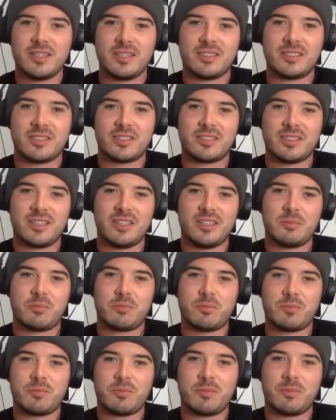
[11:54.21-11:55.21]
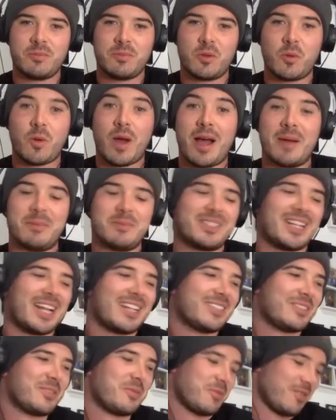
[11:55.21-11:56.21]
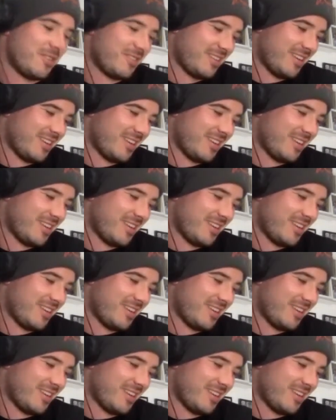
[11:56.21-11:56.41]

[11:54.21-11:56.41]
Is there still qualms? That's the word.